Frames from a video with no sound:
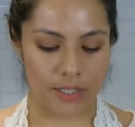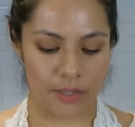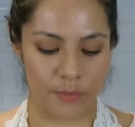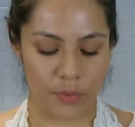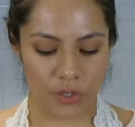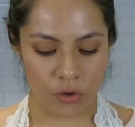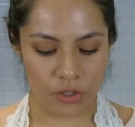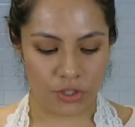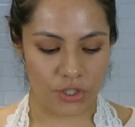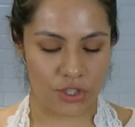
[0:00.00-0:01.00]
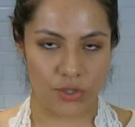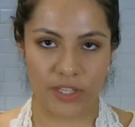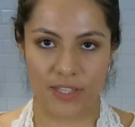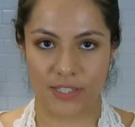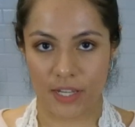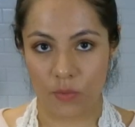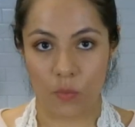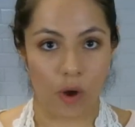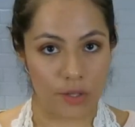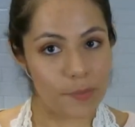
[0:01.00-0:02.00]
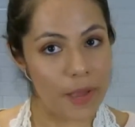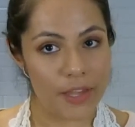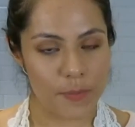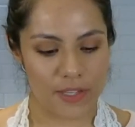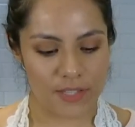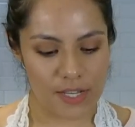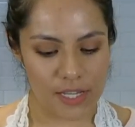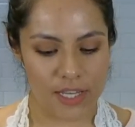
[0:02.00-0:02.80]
we're going to do this in a water bath, basically.